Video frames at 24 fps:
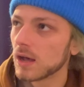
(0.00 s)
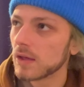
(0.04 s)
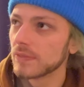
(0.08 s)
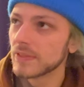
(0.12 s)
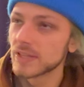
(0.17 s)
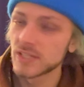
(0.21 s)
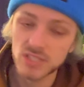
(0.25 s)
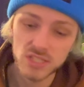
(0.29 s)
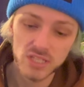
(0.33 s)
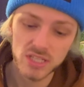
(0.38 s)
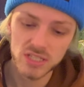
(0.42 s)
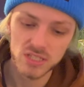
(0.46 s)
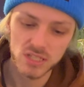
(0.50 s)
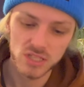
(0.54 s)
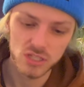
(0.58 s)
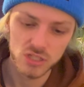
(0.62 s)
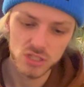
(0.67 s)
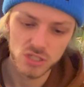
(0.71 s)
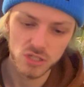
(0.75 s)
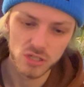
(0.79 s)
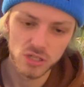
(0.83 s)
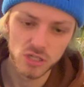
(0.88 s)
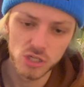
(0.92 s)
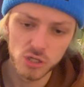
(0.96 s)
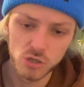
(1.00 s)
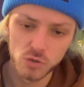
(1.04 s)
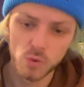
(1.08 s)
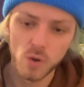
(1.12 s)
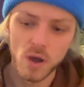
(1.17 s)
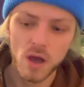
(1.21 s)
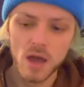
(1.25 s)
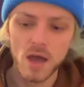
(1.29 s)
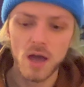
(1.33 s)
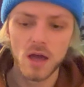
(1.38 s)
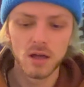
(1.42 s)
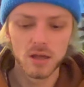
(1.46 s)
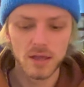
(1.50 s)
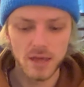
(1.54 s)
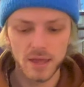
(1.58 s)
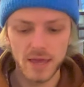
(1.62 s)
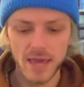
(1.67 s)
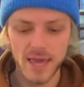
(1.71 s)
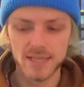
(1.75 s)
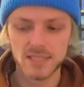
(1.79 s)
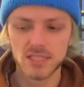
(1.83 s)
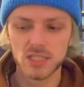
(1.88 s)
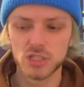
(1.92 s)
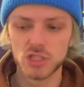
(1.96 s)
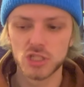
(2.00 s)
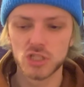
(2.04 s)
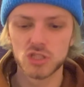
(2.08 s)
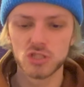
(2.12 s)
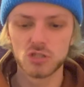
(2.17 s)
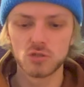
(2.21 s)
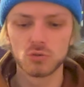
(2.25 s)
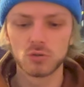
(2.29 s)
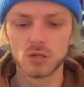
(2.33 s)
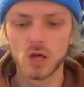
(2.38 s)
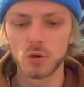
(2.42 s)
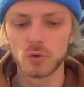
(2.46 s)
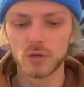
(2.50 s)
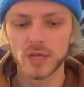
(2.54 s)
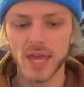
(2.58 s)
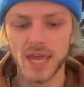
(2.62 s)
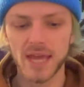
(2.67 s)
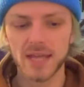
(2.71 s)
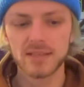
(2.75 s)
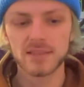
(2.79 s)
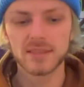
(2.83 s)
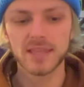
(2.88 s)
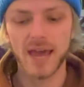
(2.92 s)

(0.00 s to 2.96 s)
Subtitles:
this season's new, ACG's new Lowcate,